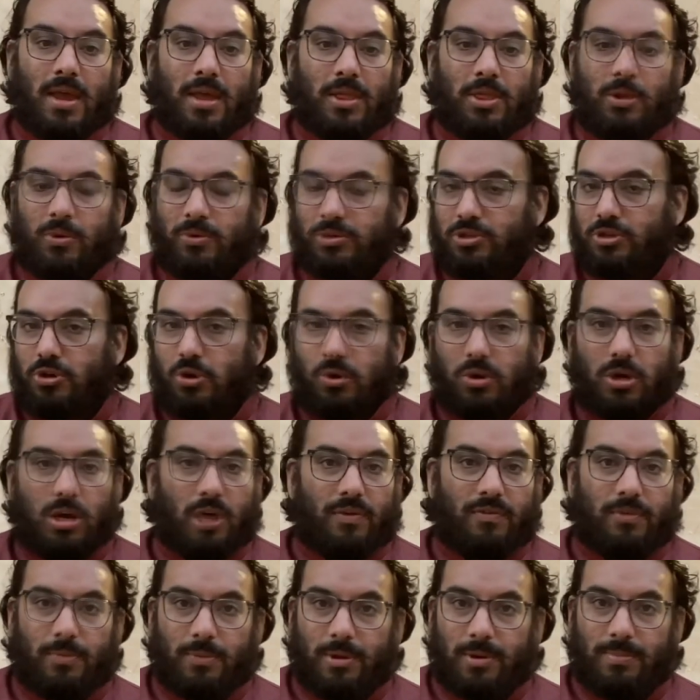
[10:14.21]
There was no
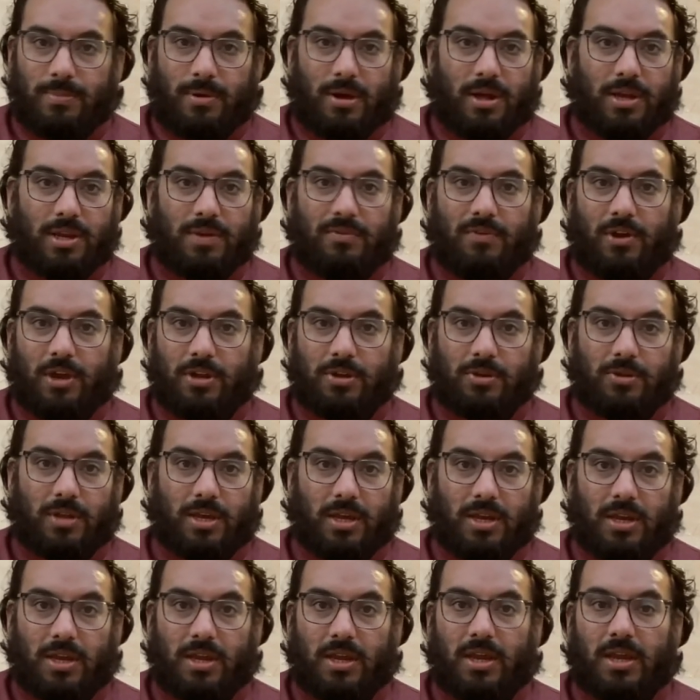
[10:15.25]
government body
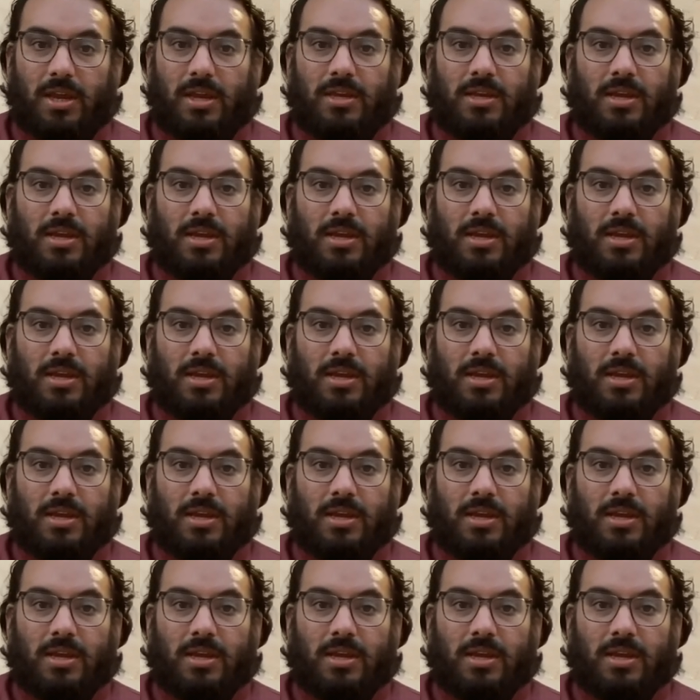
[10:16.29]
regulating it.